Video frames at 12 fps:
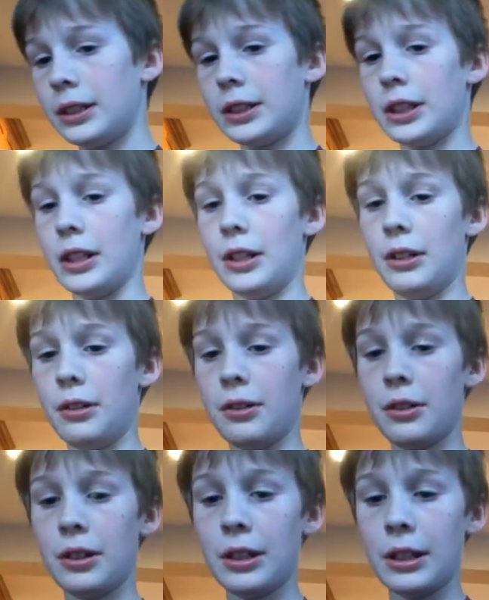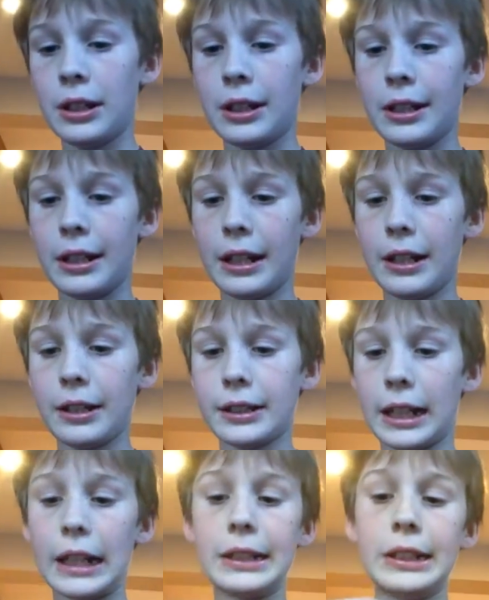so, now
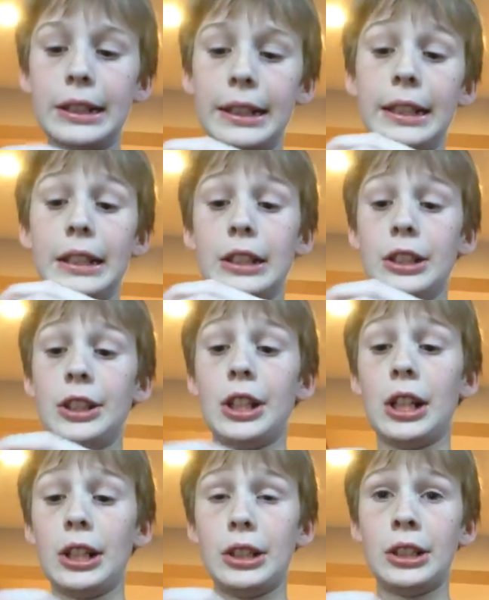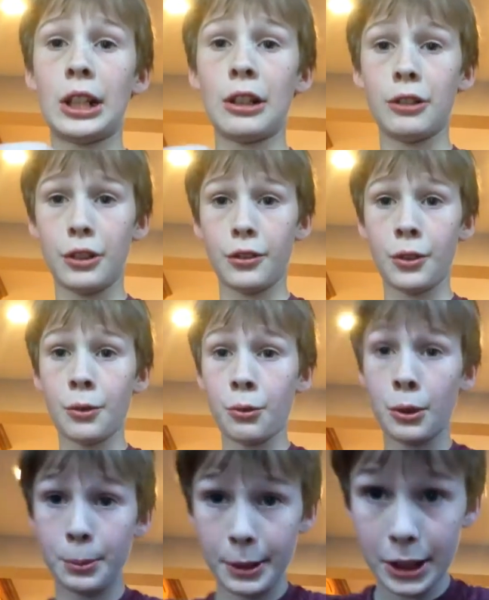let's actually judge how good of a
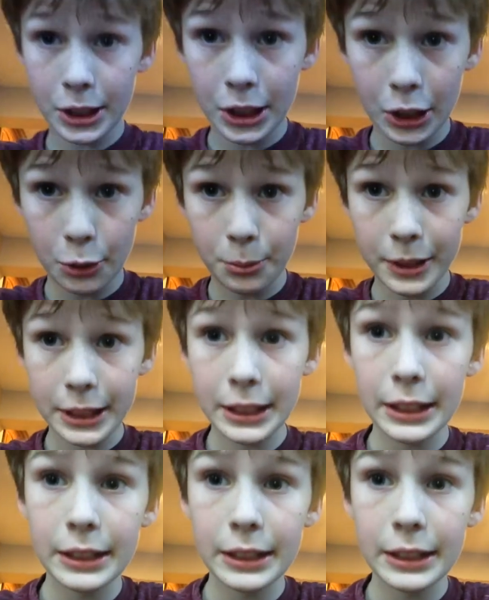Rubik's Cube this